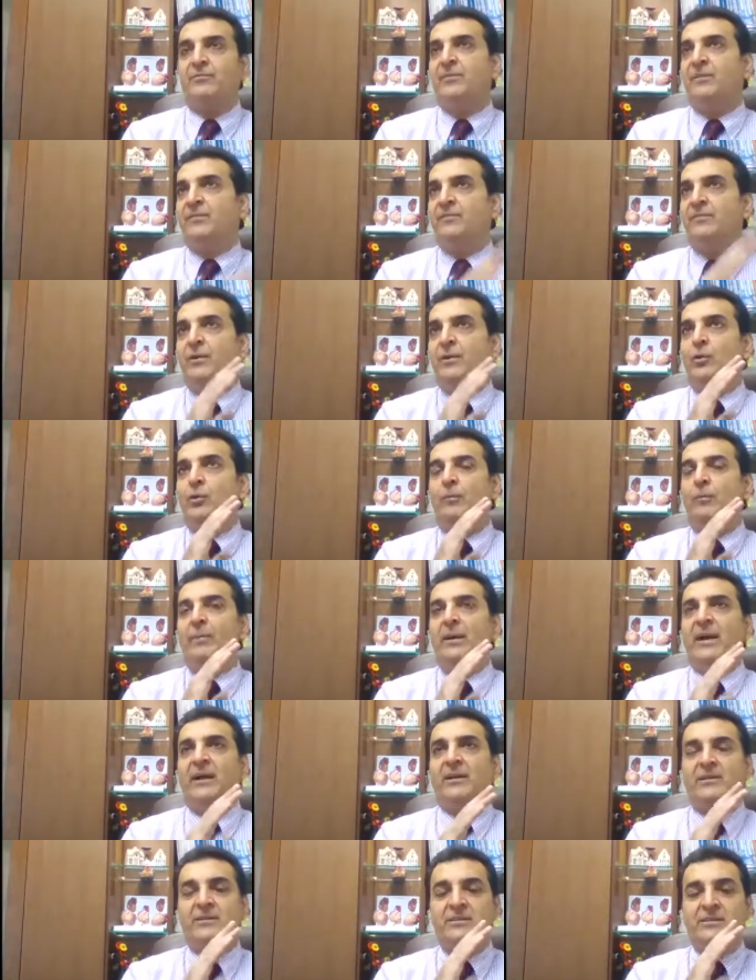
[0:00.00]
If we go
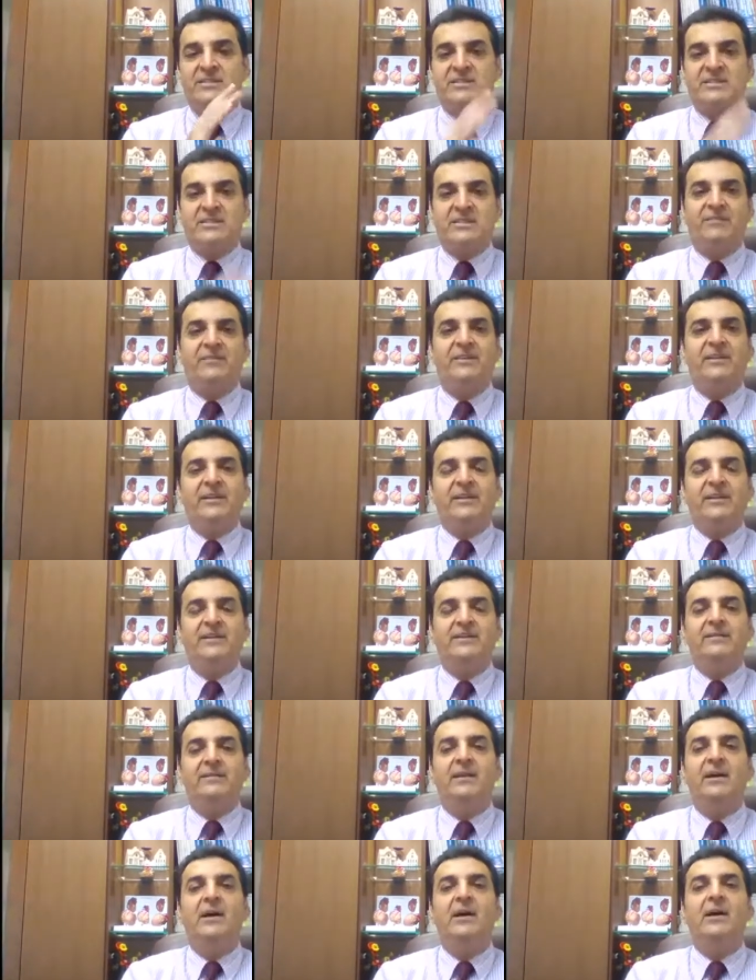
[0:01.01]
back in the
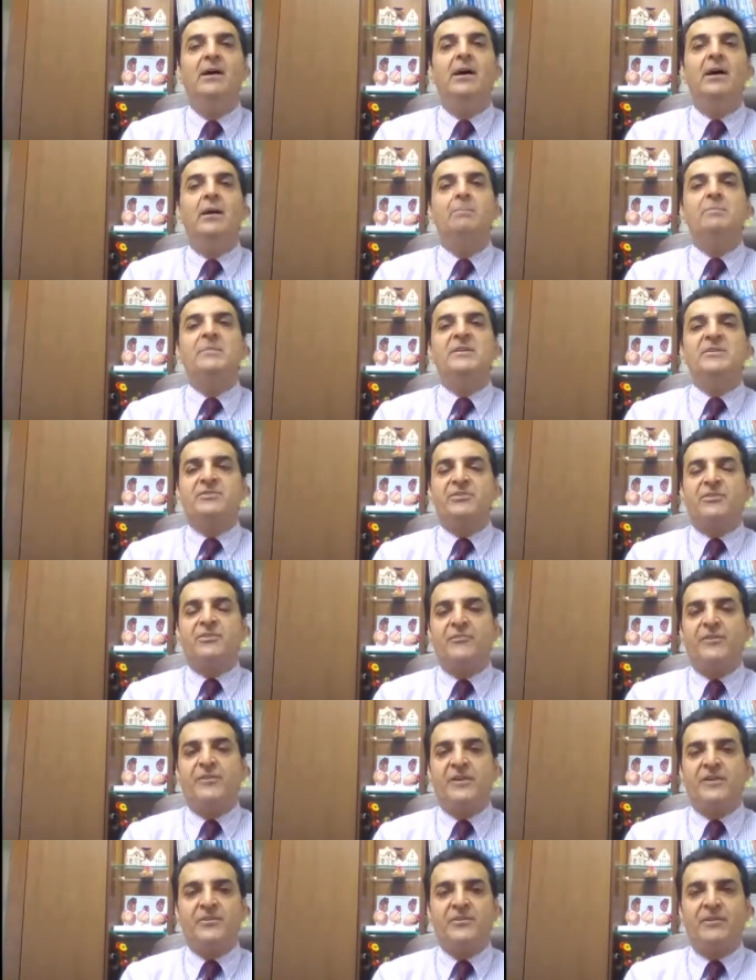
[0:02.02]
70s, Mr.
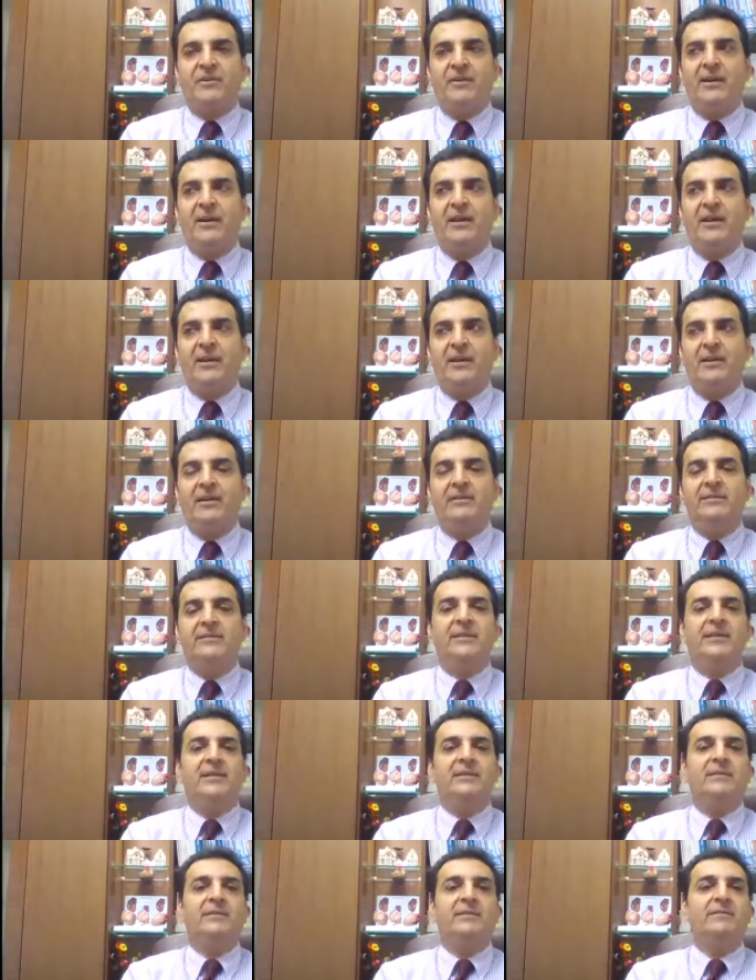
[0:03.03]
Fit trial,
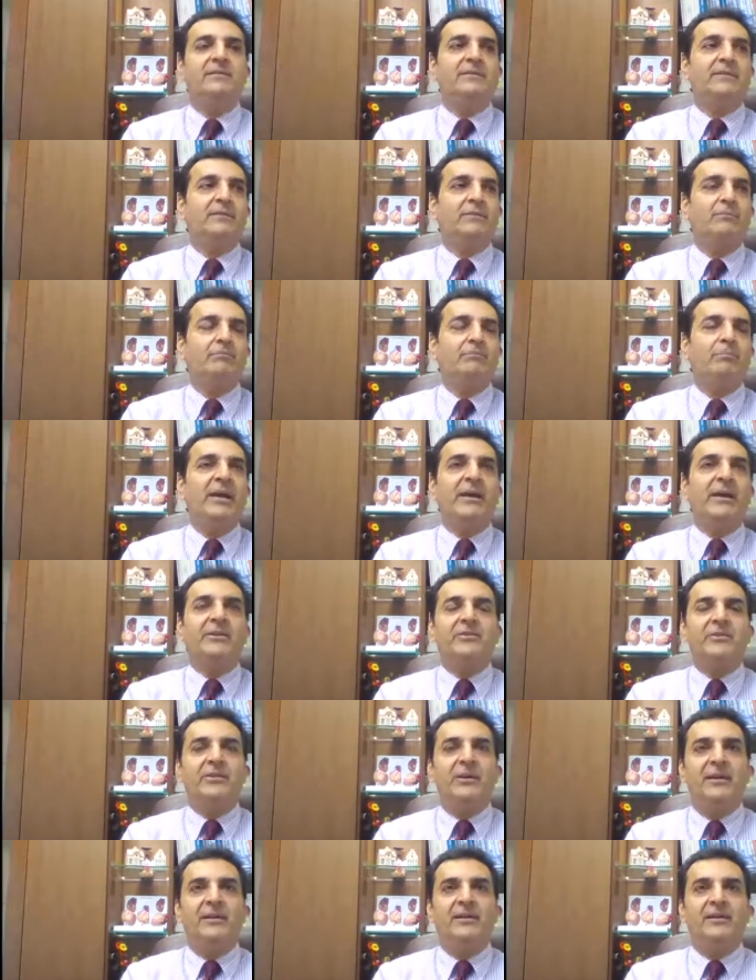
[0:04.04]
then there was a big
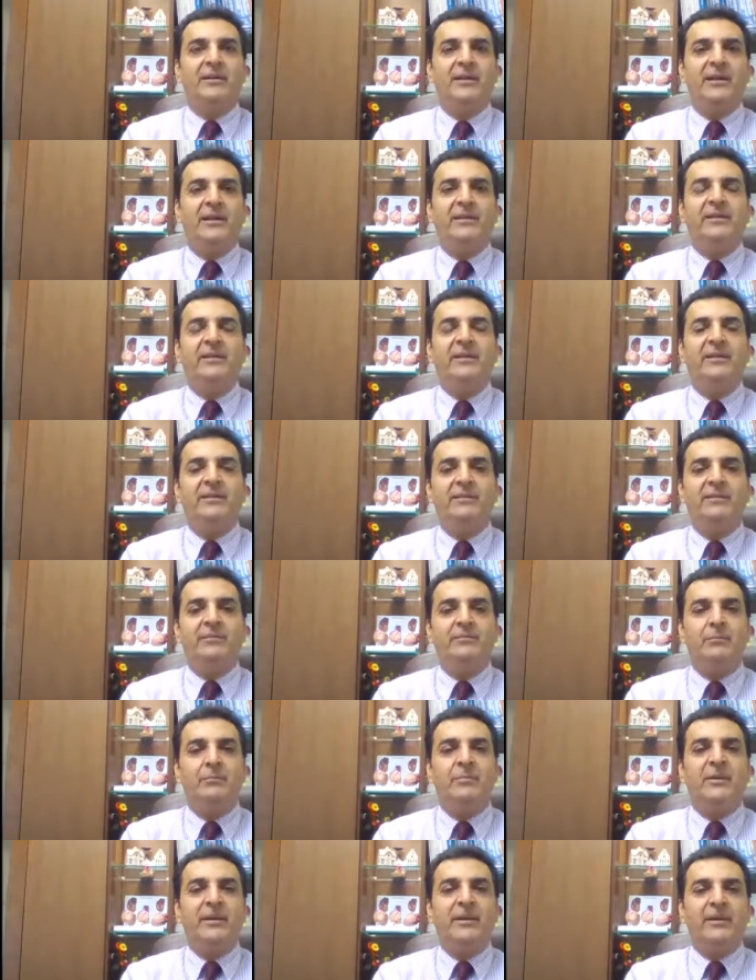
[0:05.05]
trial in the 80s, a
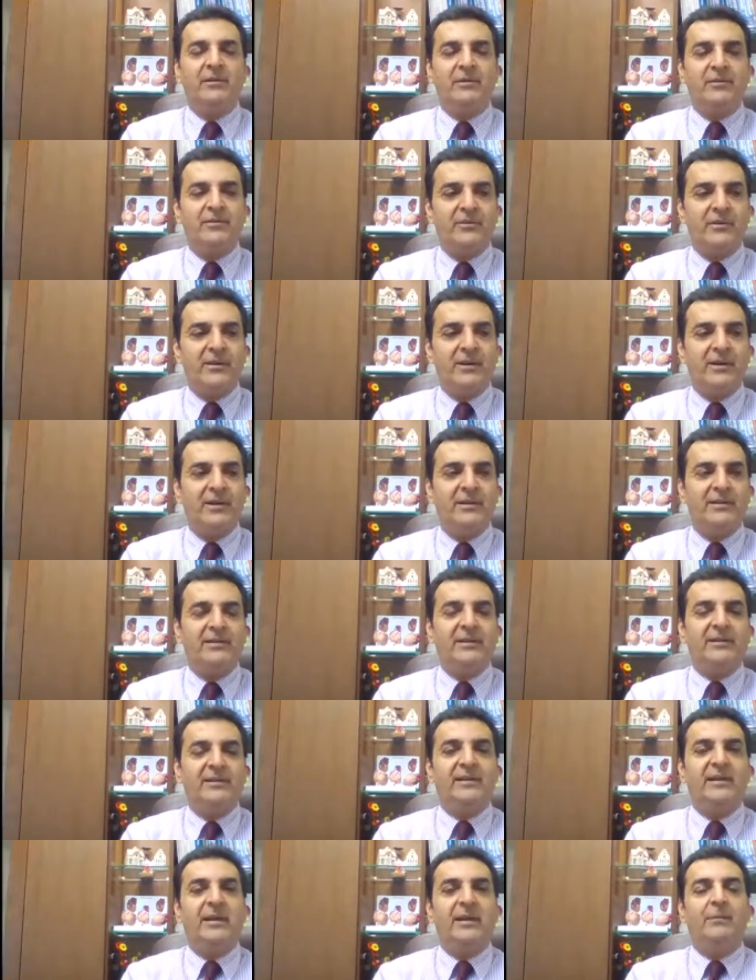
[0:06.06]
miracle trial
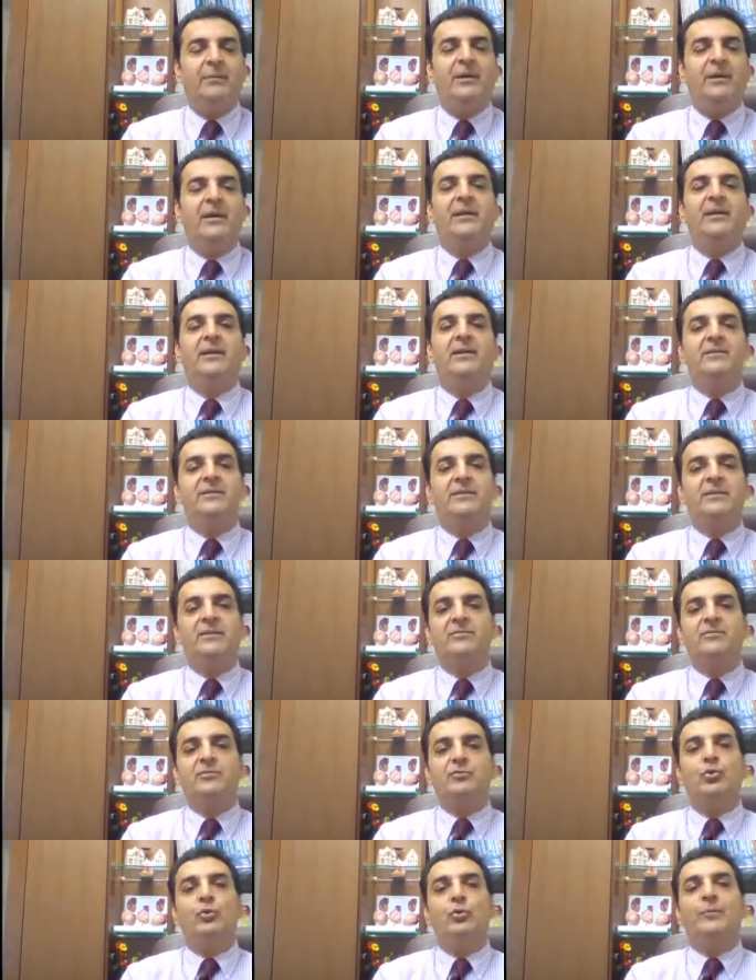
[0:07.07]
that came in, and
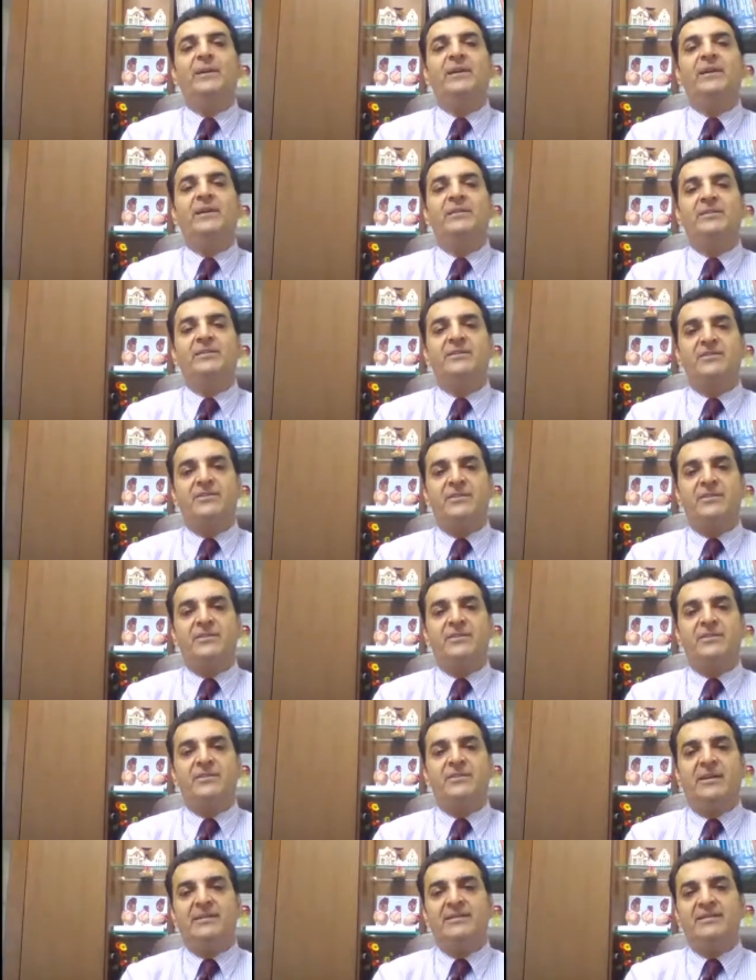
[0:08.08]
there's so many other
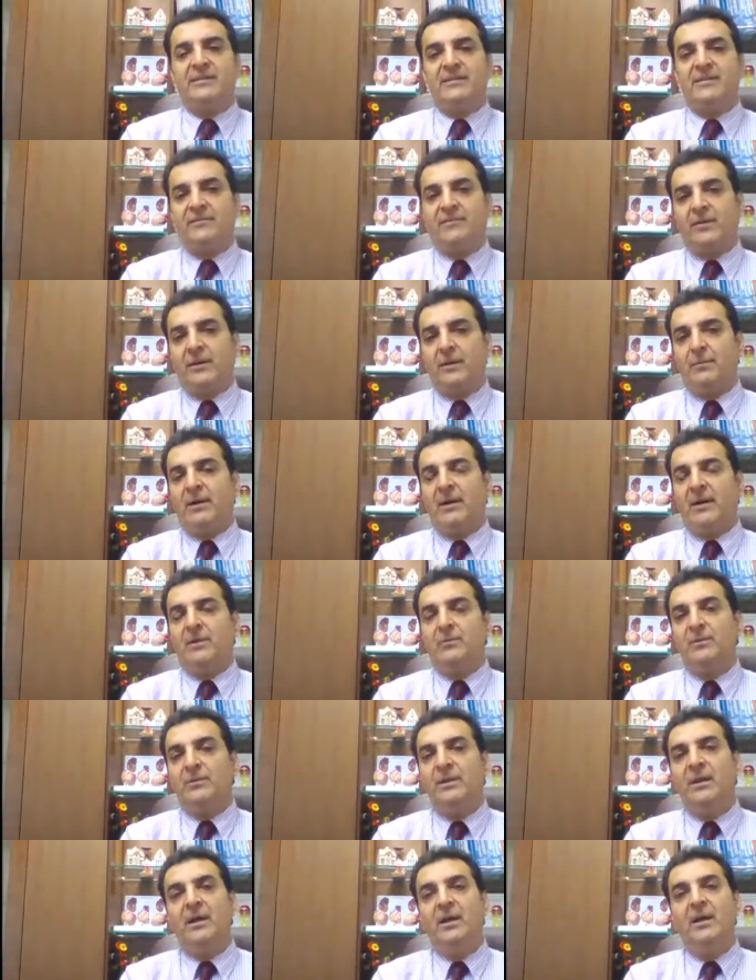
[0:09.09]
trials that have come
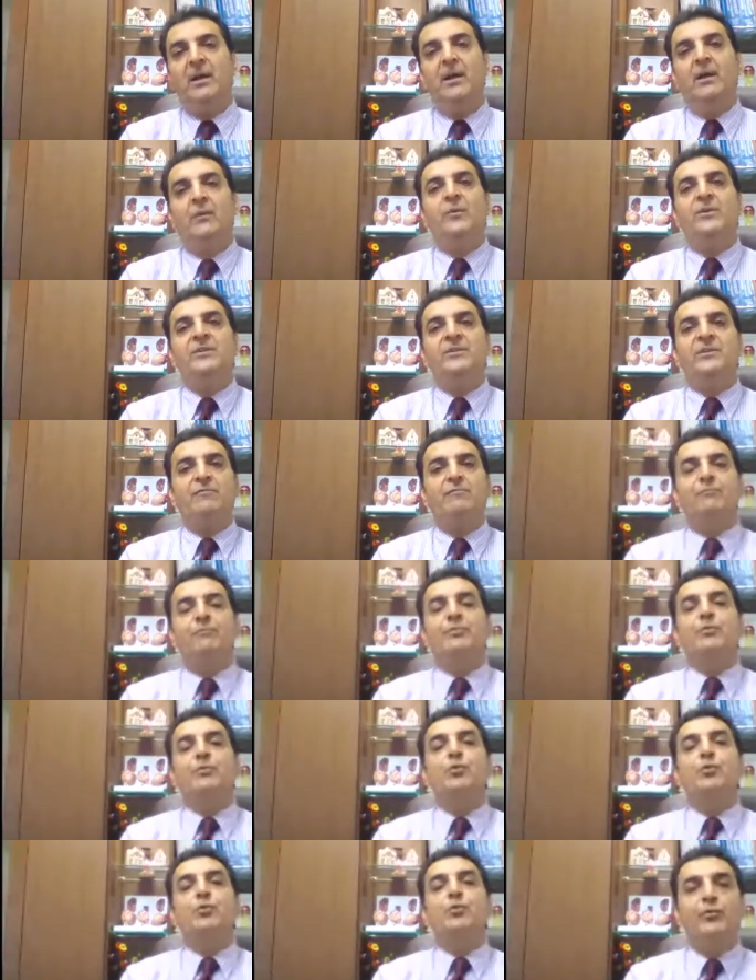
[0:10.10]
out which have
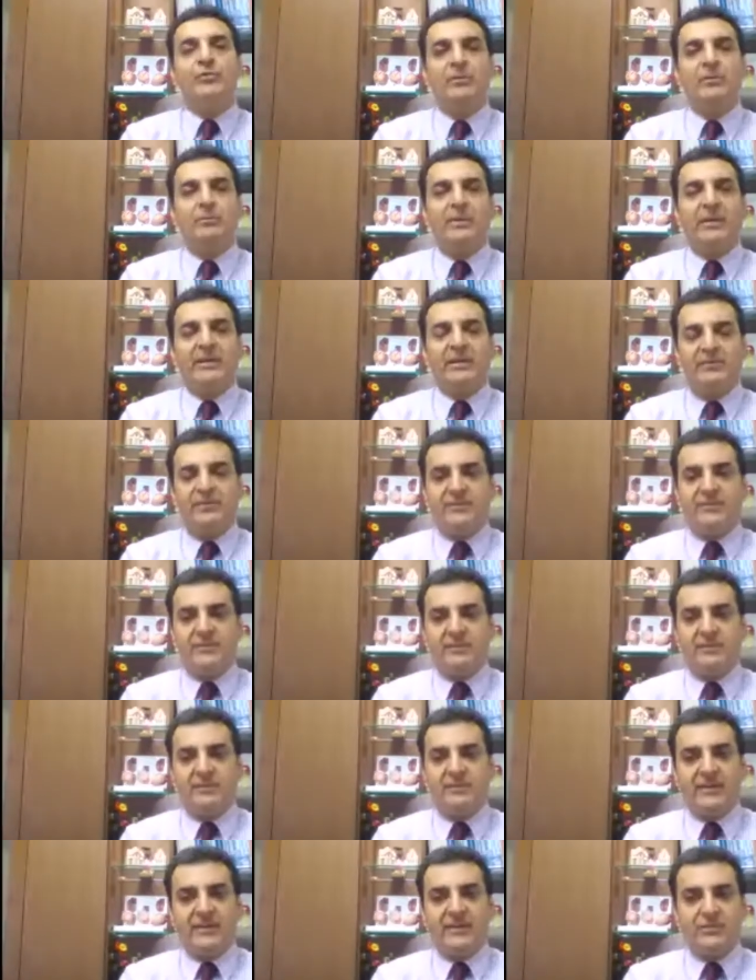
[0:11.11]
proved the
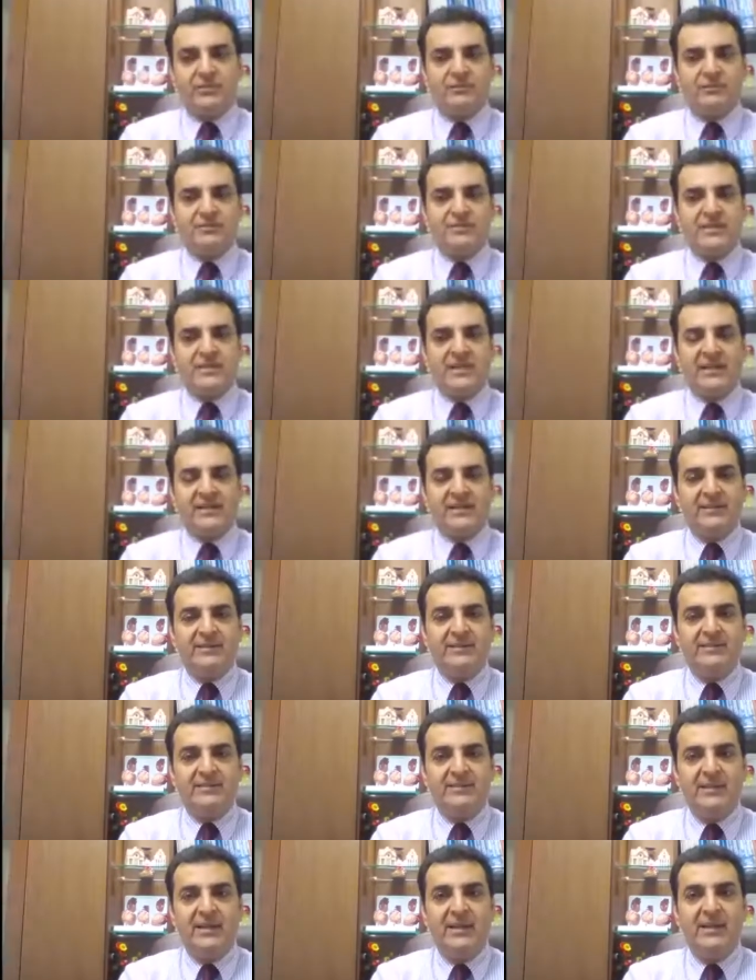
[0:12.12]
beneficial effects of
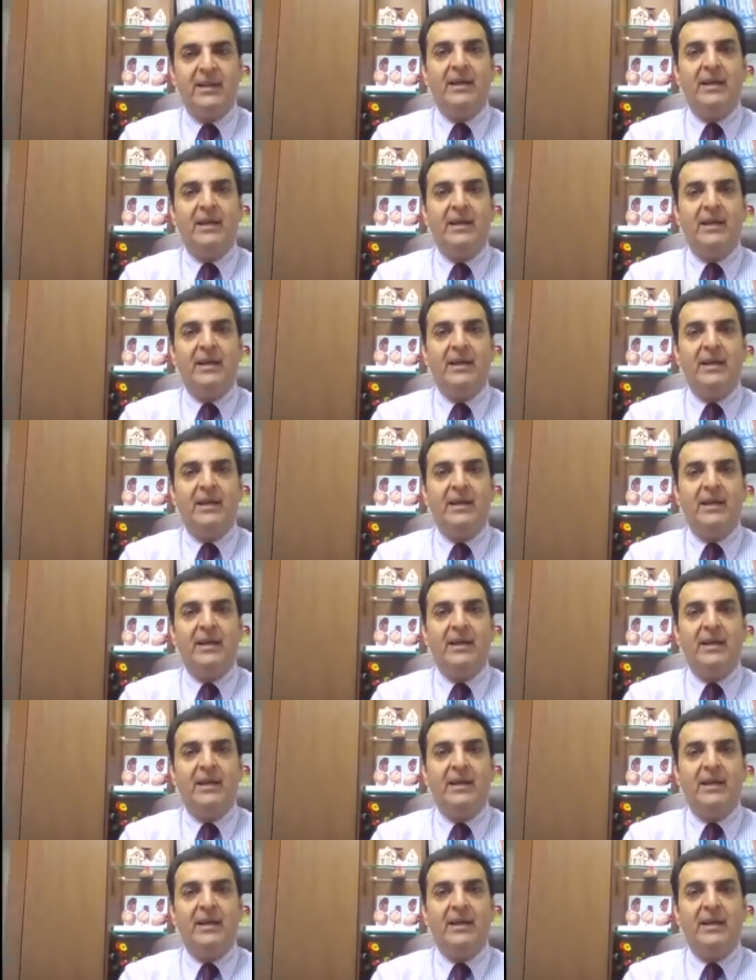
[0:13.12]
statins.